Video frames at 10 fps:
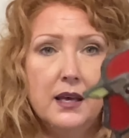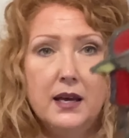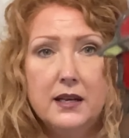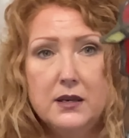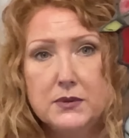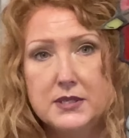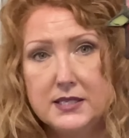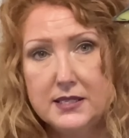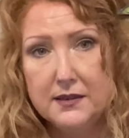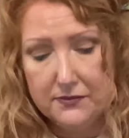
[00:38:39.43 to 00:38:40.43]
And it was a
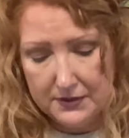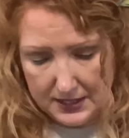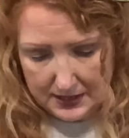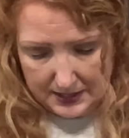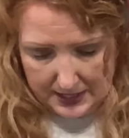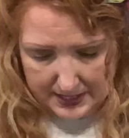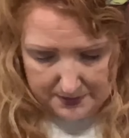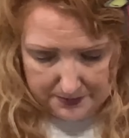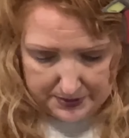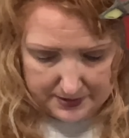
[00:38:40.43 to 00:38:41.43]
Tiffany
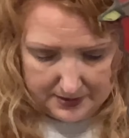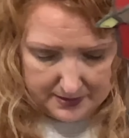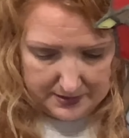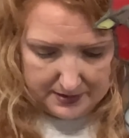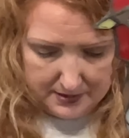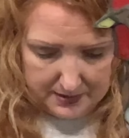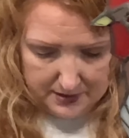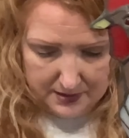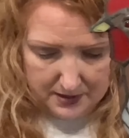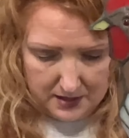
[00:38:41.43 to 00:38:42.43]
lamp
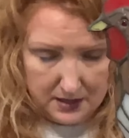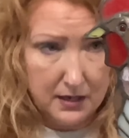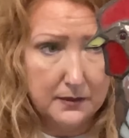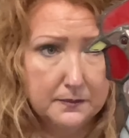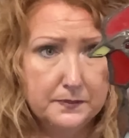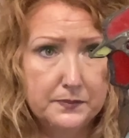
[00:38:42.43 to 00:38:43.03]
um,